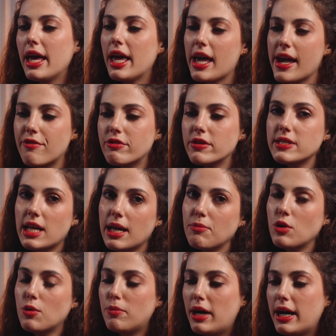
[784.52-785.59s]
Every time
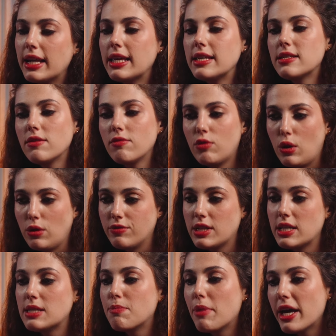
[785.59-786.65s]
your money is involved,
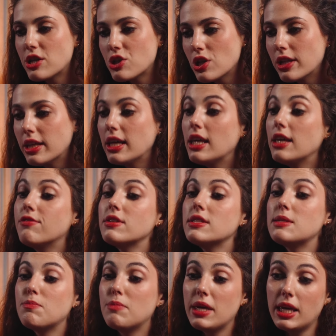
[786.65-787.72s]
especially if
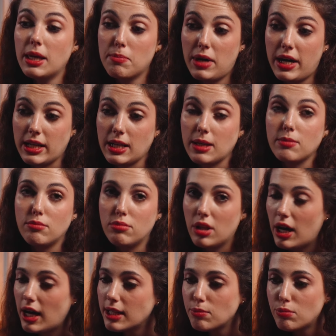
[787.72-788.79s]
it's big money,
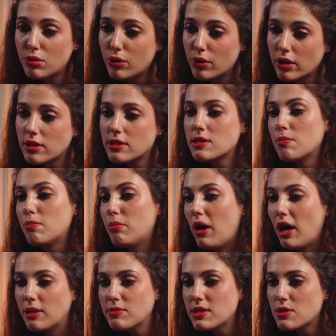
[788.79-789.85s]
blood boils,
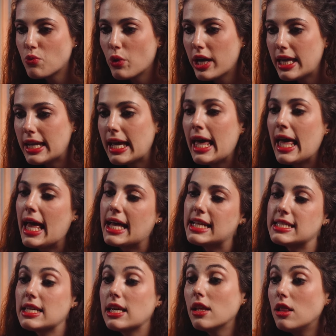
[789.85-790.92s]
palms sweat,
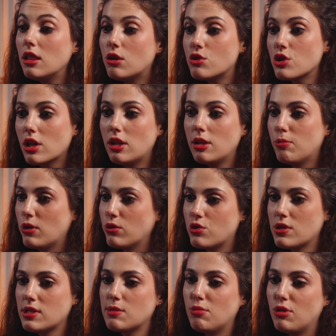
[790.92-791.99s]
and illogical
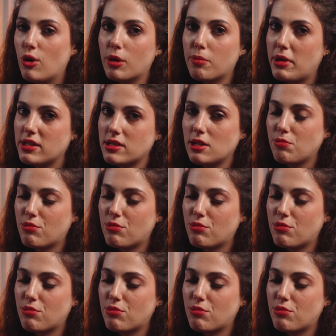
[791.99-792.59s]
emotions block mental